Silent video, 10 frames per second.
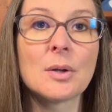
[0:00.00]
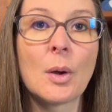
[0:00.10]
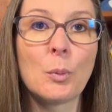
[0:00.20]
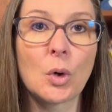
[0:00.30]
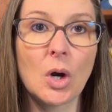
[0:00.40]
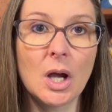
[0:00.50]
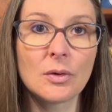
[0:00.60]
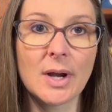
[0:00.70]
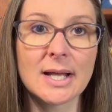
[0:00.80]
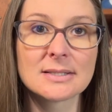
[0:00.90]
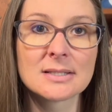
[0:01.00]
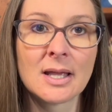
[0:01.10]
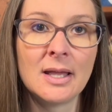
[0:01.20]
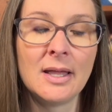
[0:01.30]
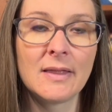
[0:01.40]
progress
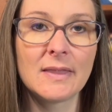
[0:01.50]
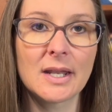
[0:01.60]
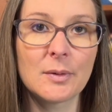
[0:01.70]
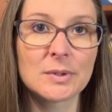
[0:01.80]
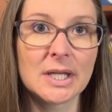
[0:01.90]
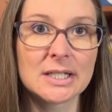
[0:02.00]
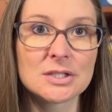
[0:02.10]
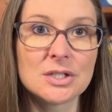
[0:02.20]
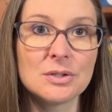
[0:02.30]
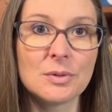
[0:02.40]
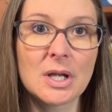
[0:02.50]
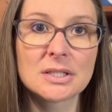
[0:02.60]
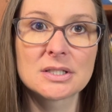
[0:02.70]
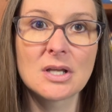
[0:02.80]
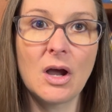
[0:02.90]
that I would like to
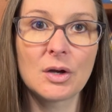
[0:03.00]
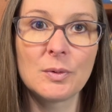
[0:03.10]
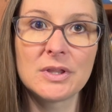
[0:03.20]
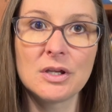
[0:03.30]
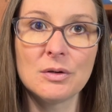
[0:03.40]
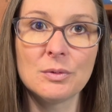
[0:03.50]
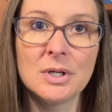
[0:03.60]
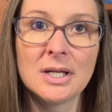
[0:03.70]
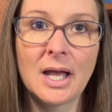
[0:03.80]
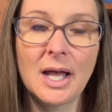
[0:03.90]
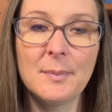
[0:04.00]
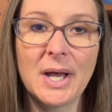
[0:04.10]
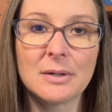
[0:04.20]
talk with you about